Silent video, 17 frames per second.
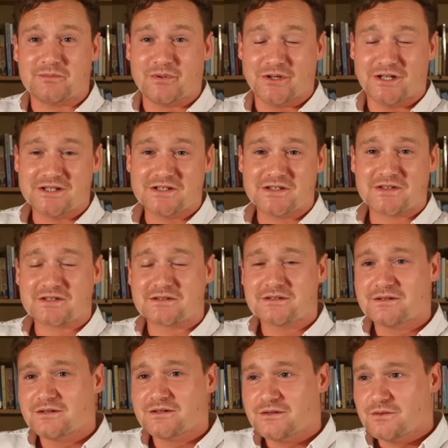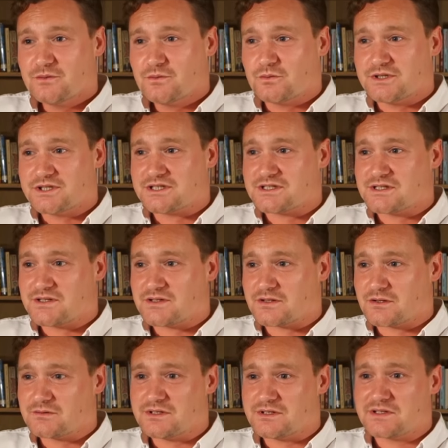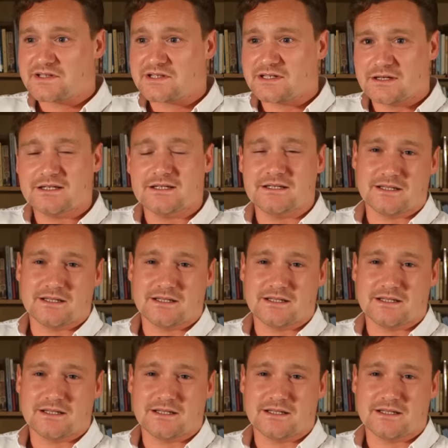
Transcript: bullets, which is only slightly